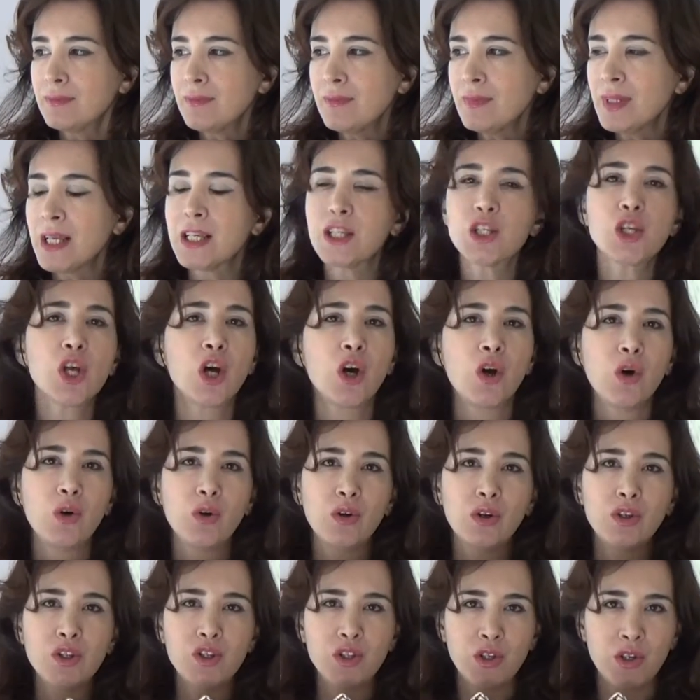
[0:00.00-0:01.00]
So,
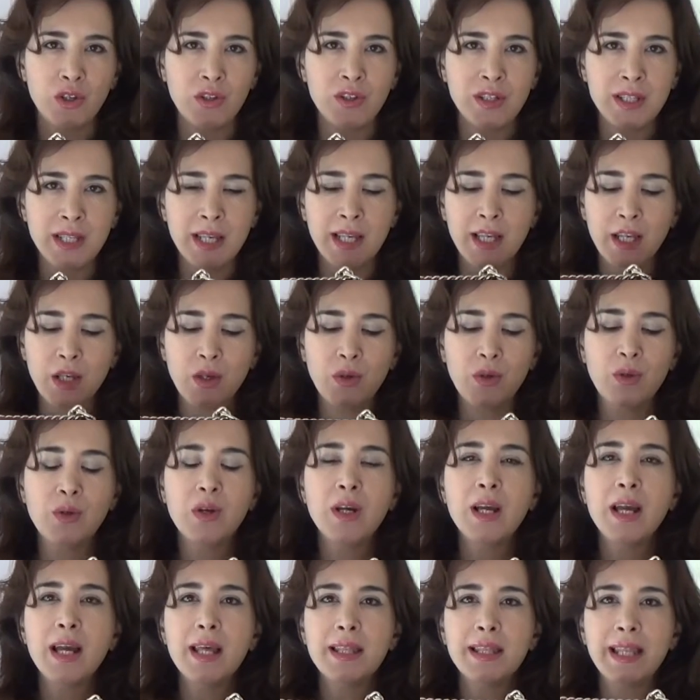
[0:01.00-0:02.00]
to continue,
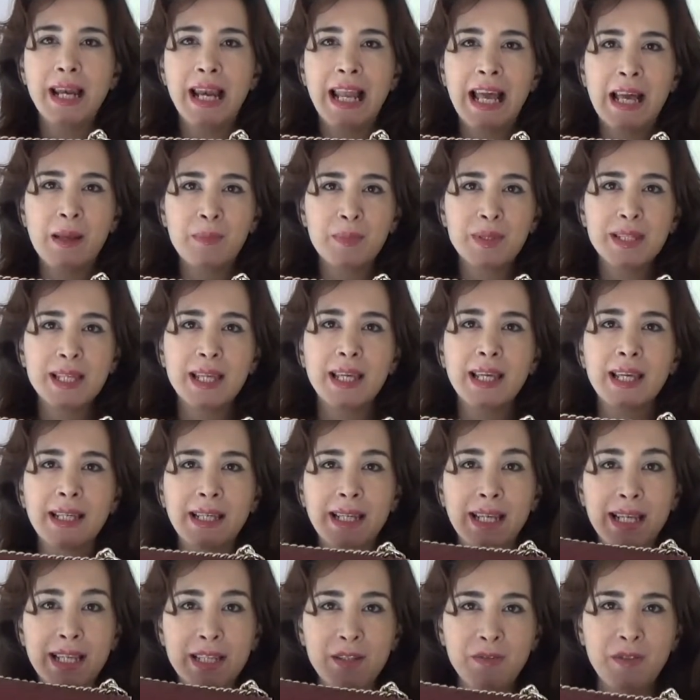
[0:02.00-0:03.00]
the lambskin
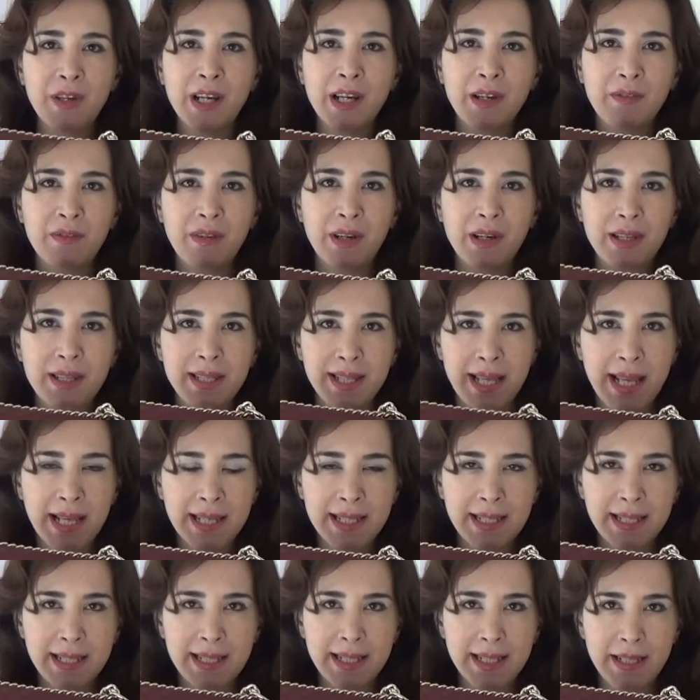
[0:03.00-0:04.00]
is very
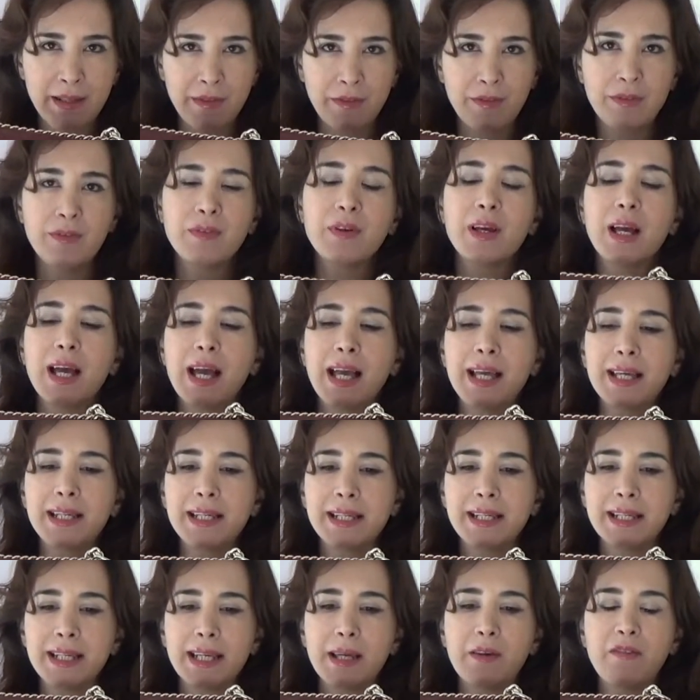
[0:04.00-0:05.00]
sensitive
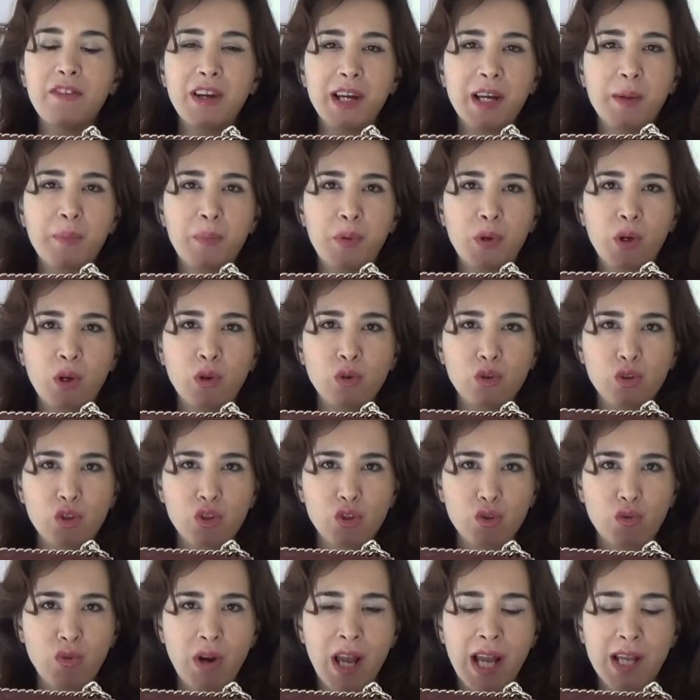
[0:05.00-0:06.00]
and very prone to
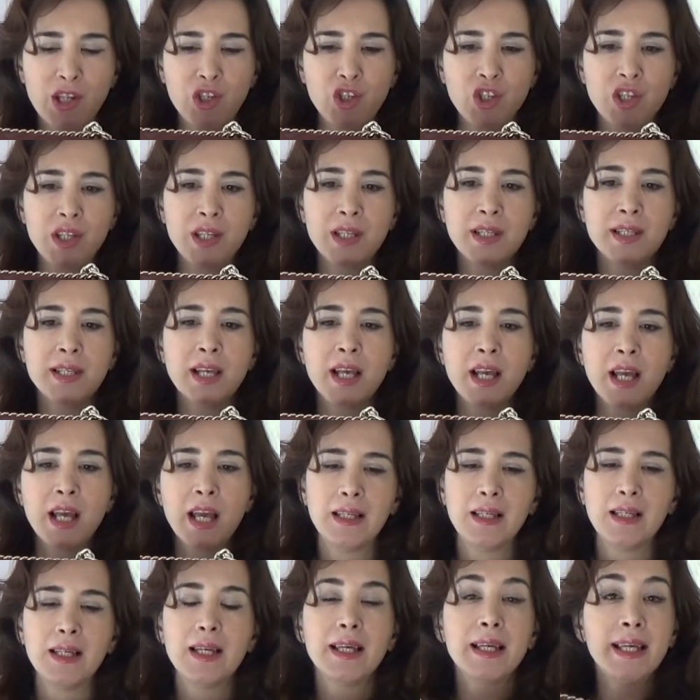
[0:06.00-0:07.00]
scratches.
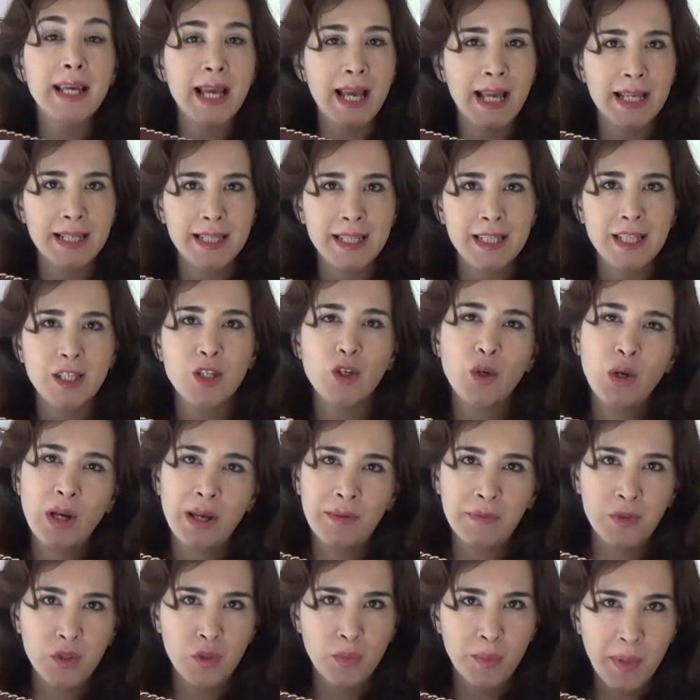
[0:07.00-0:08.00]
Yes, you
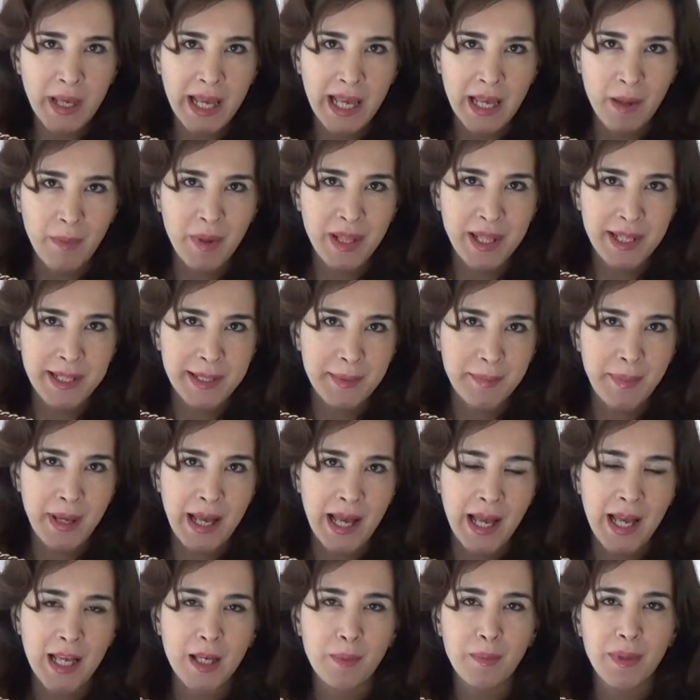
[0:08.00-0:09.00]
have to baby this
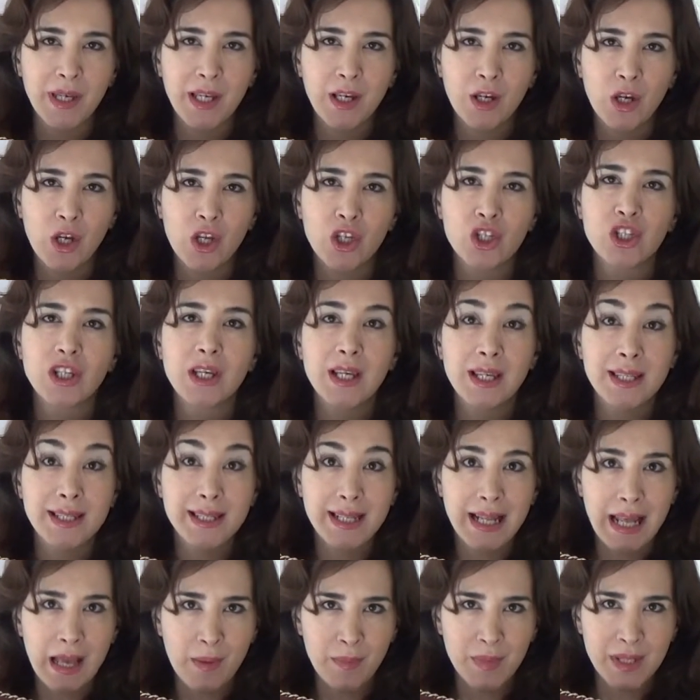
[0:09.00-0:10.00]
bag because it's
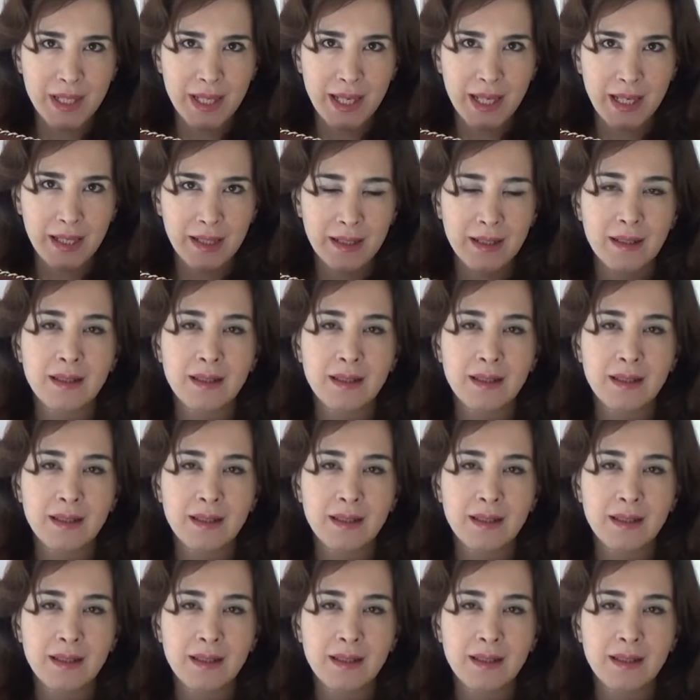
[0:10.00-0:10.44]
lambskin.